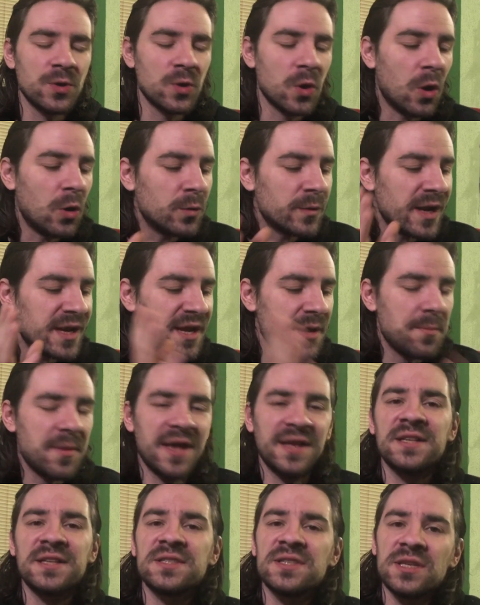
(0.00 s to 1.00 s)
You already
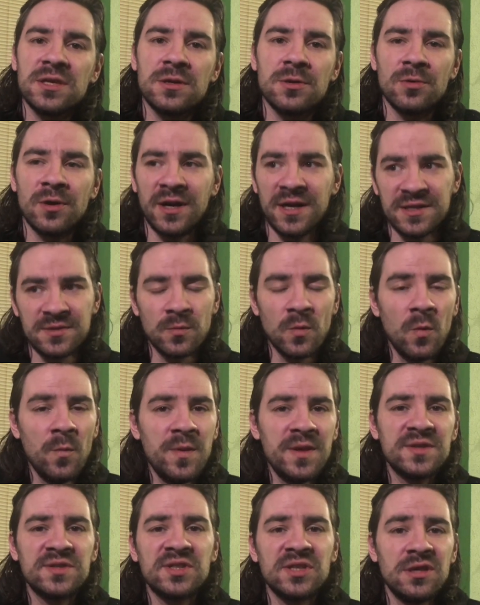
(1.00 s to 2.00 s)
made it secure. It will
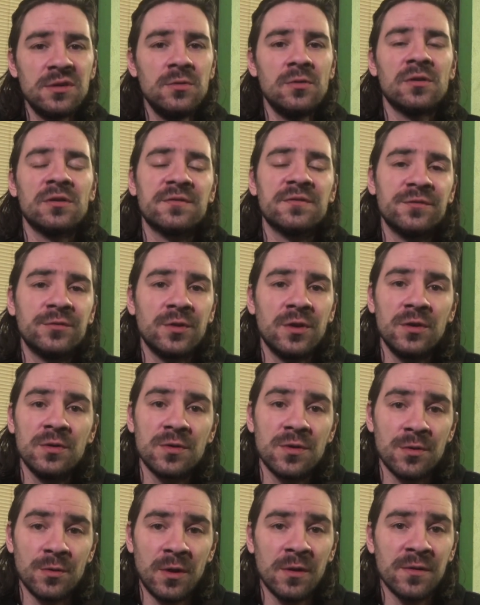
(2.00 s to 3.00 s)
be secured for you
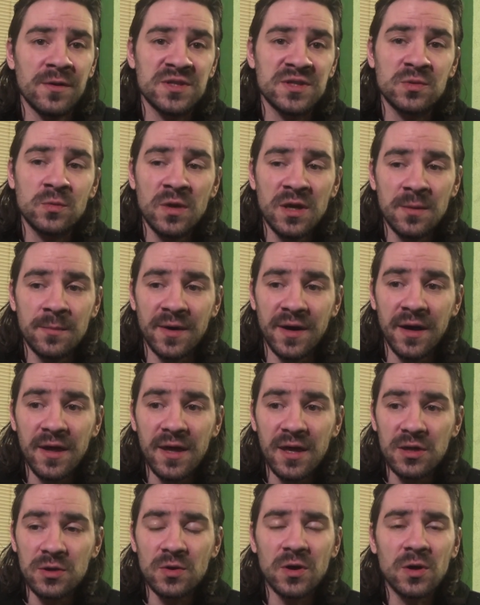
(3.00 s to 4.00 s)
throughout this week, but
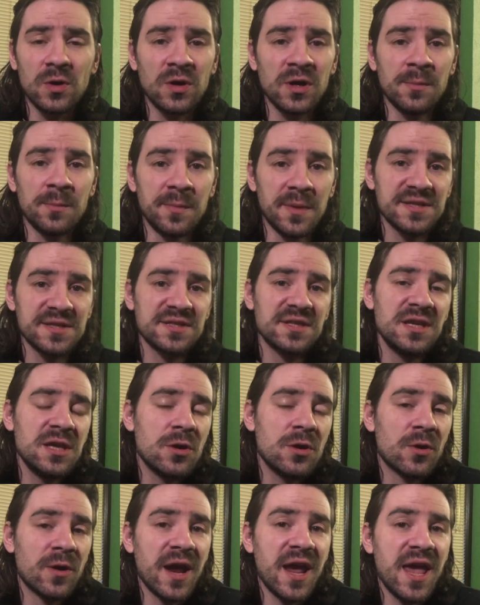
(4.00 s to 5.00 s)
you're gonna busting
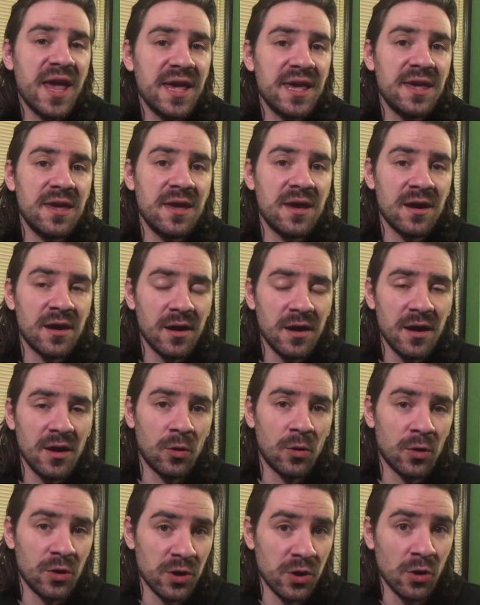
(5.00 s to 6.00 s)
your A here
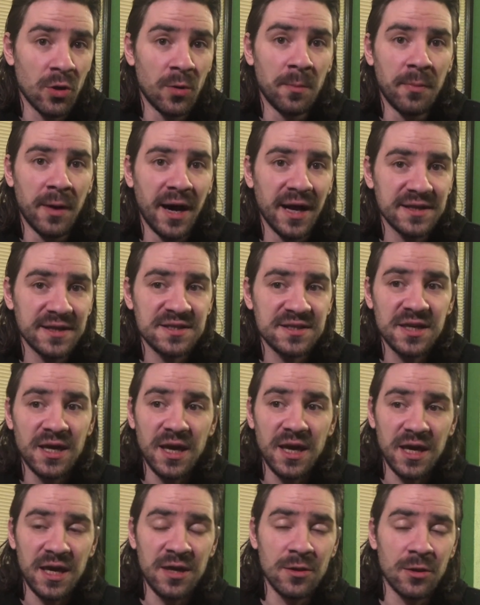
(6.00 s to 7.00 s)
or your butt
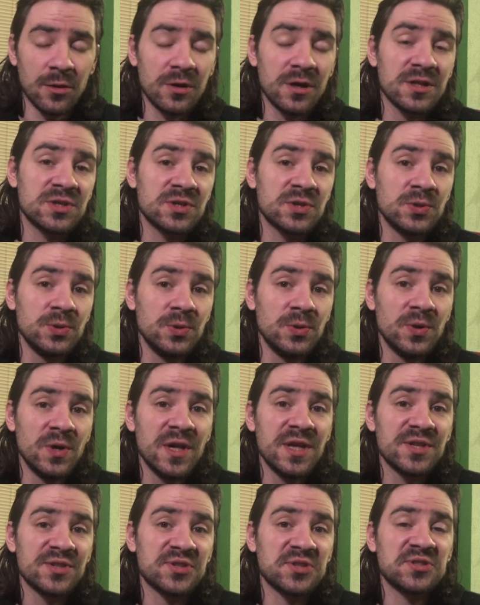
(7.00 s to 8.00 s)
in order to
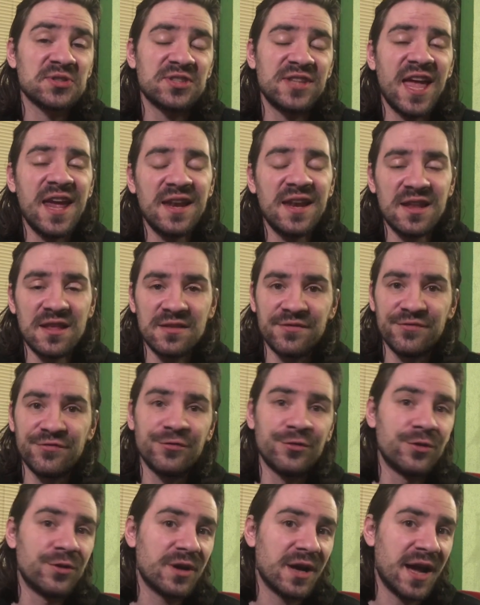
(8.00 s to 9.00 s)
sustain it
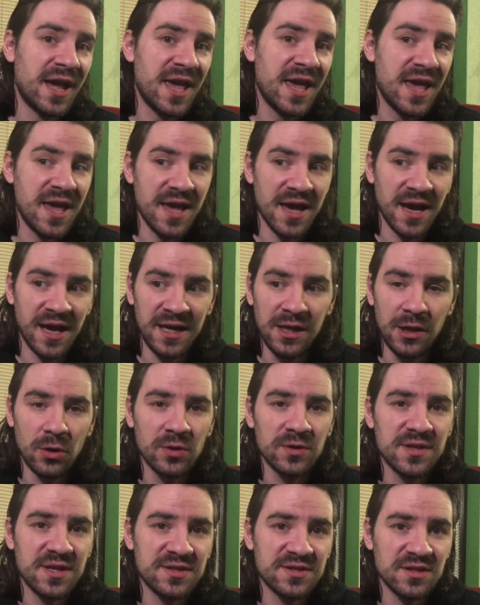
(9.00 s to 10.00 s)
for a, a
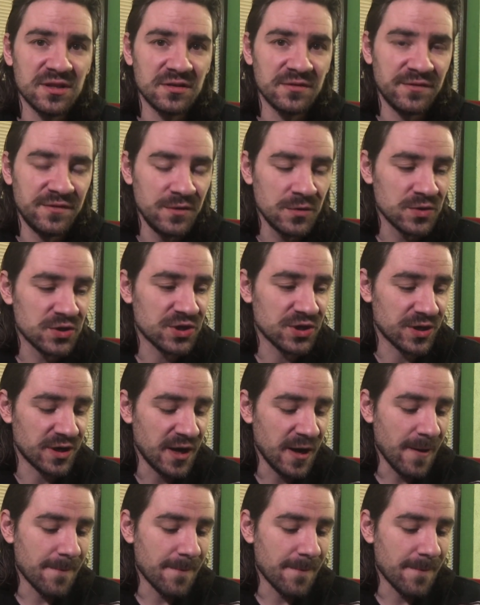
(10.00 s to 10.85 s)
long distant future.